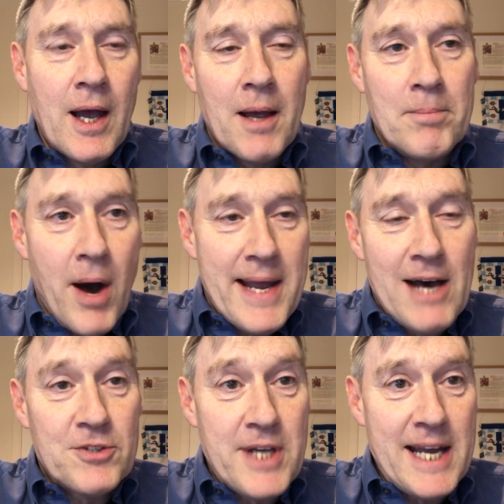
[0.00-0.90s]
My
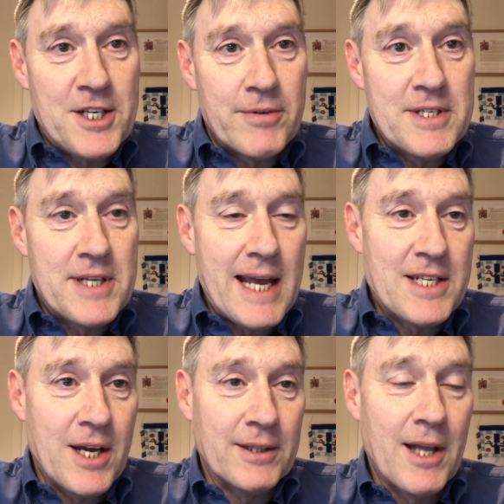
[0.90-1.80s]
health data is
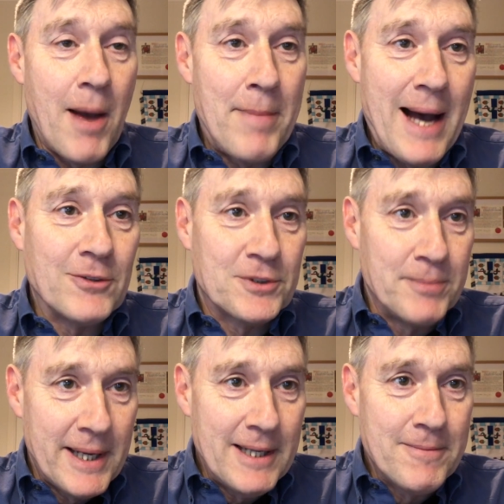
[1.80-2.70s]
data about
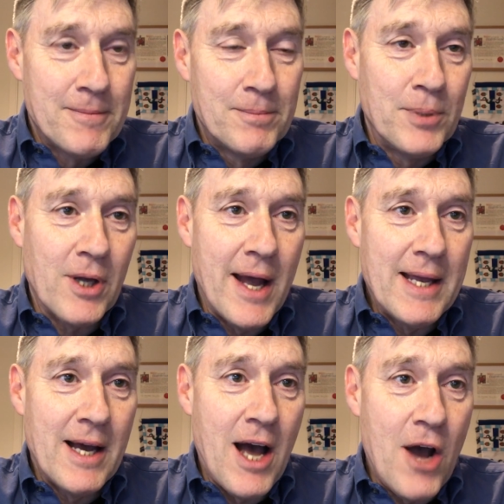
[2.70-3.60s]
me, but
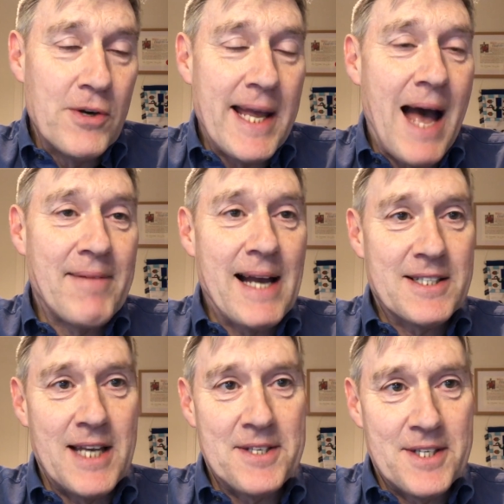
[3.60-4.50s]
I only have
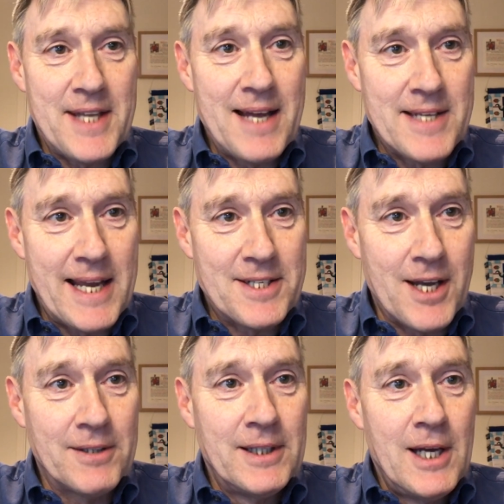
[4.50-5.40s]
access to that
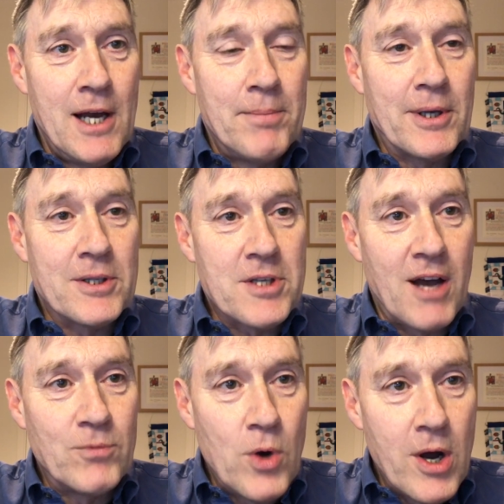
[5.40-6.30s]
data because
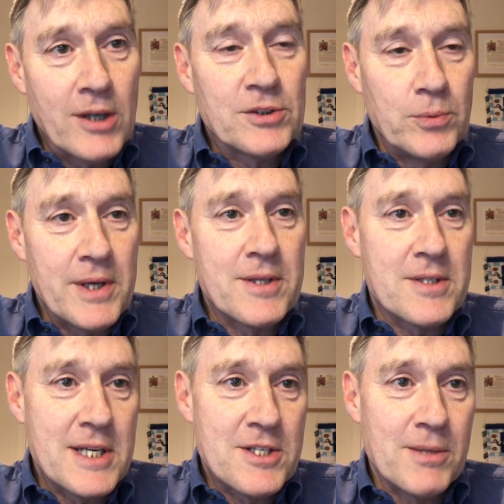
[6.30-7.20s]
I've worked with the
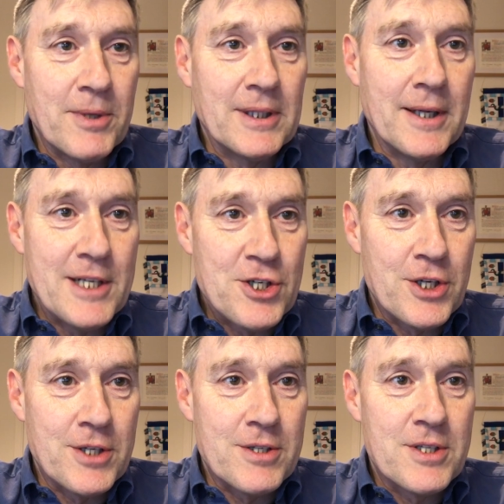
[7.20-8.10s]
system and
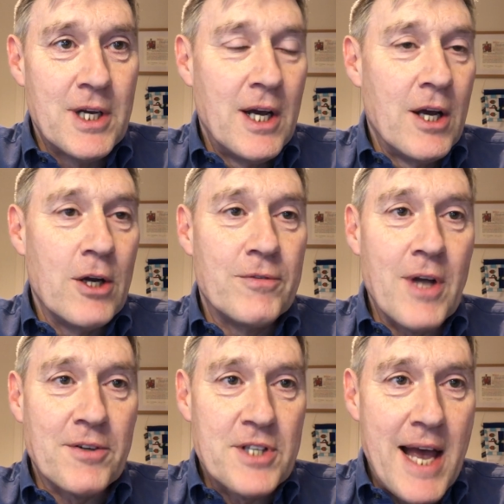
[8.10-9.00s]
clinicians who've
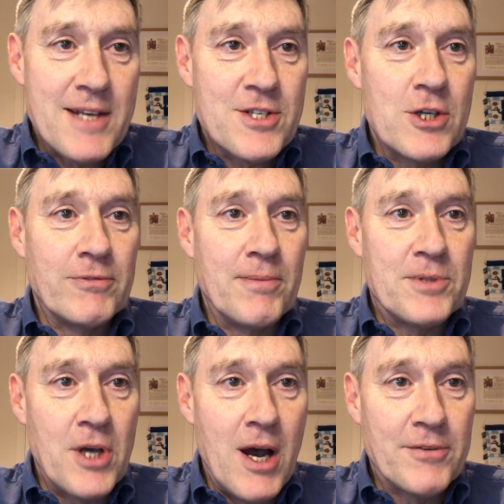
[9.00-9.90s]
done tests, who've
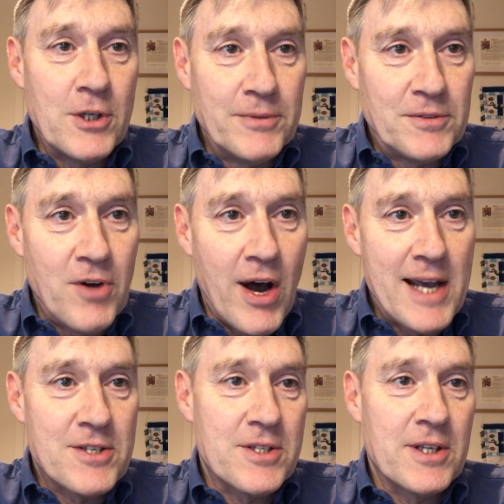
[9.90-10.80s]
observed, who've
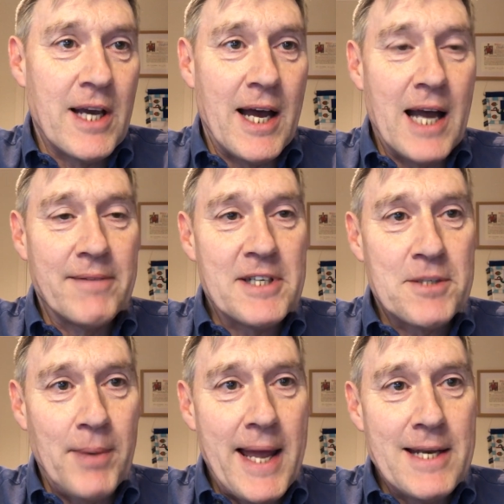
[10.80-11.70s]
advised, and have
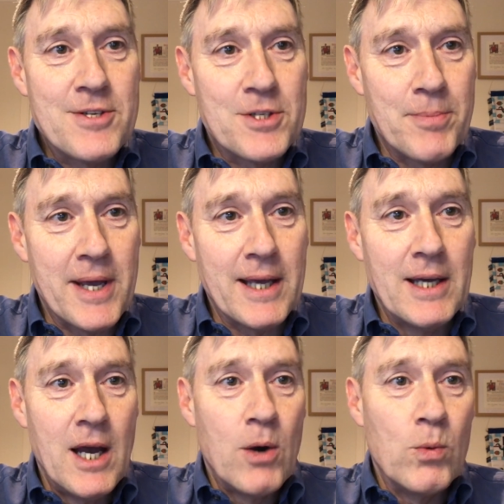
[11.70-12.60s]
explained to me
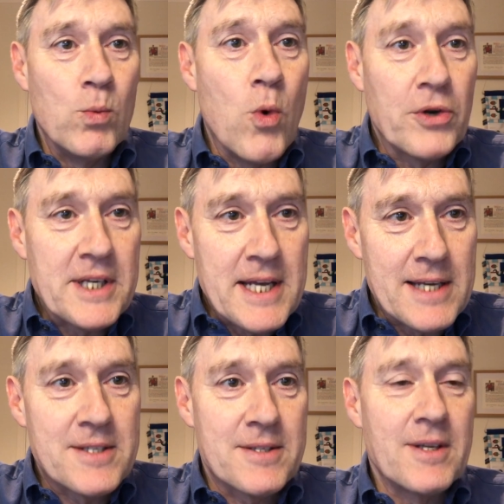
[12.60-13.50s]
what it
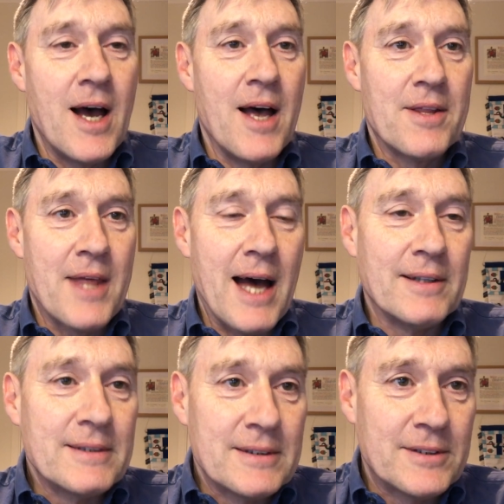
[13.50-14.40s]
is that
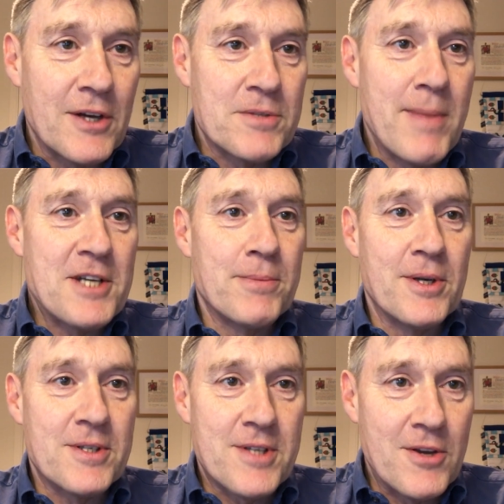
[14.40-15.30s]
those
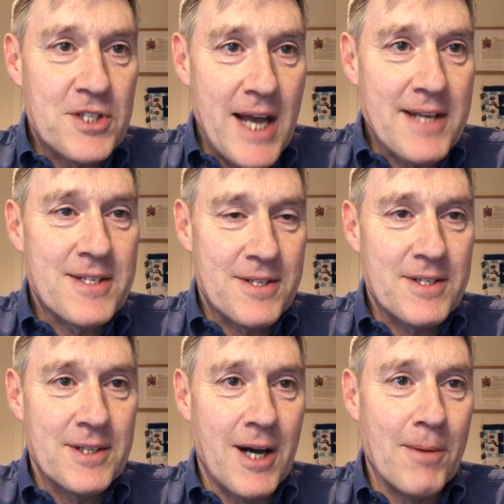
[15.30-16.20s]
measurements, those tests
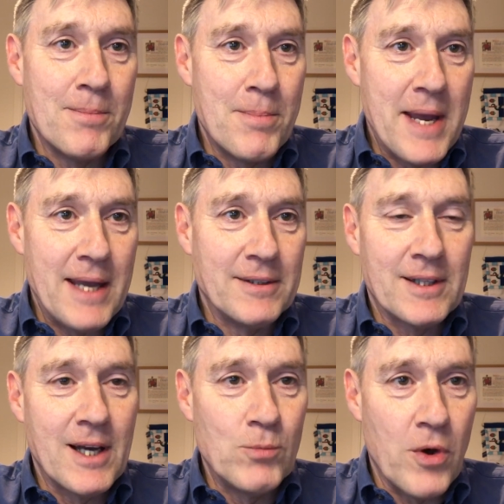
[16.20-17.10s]
mean
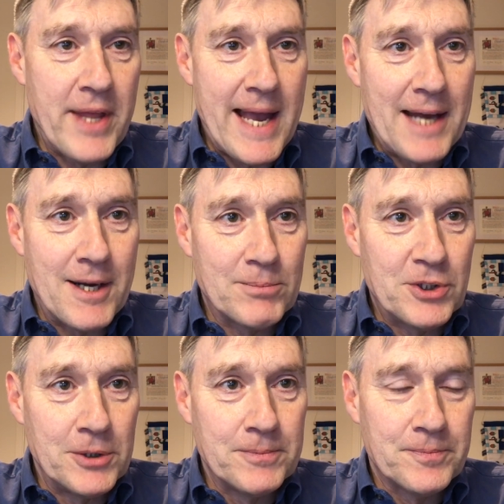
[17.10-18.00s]
and what they add up
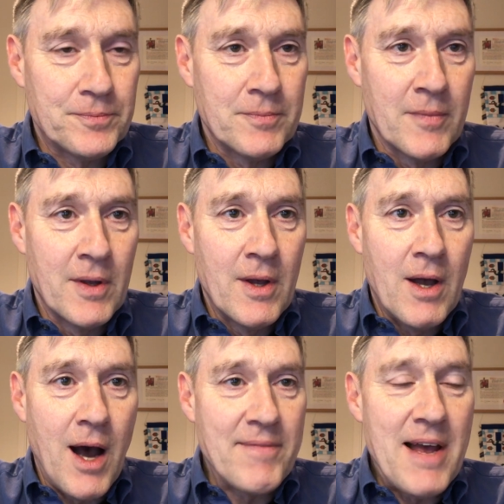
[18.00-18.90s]
to.
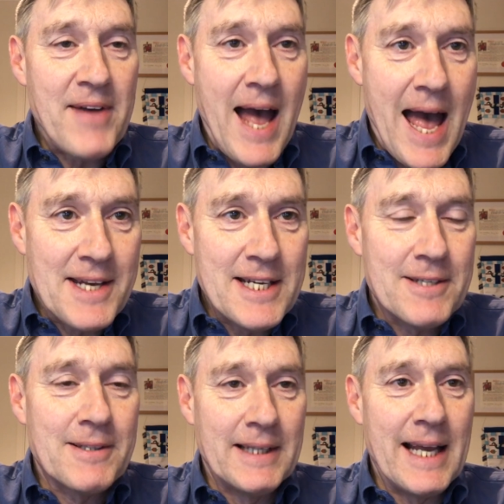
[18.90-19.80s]
I've never had
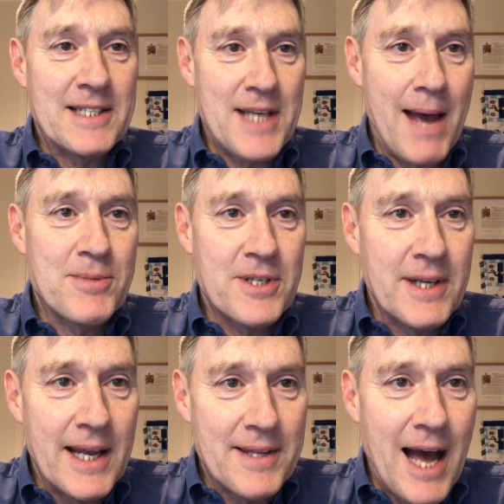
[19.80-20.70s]
it except
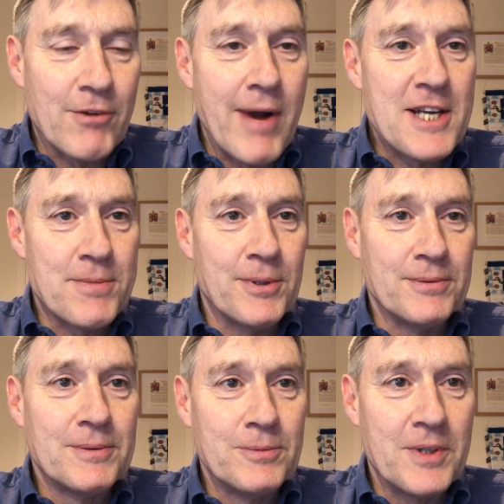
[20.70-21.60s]
in that arrangement
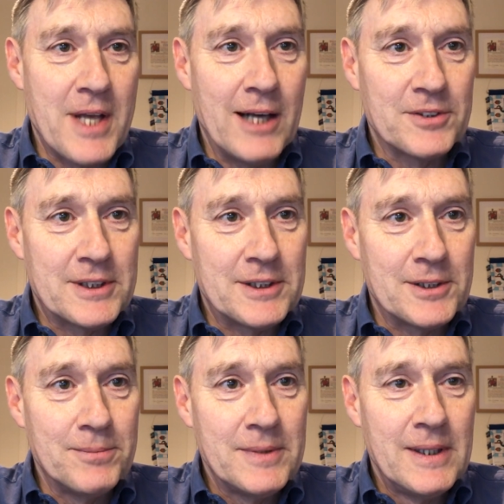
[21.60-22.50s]
with the health
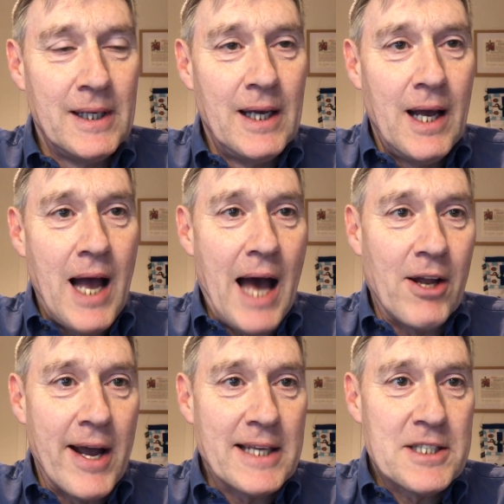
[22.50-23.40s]
system, and
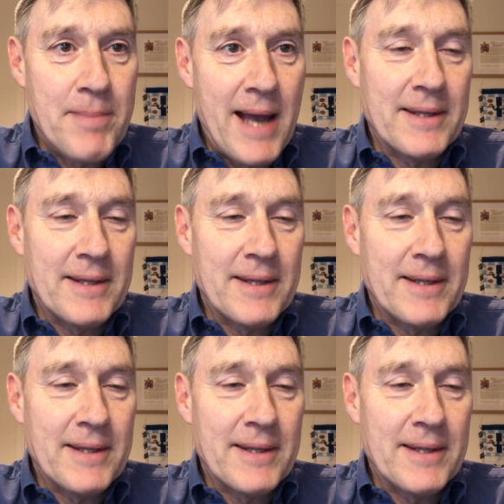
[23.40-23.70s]
I expect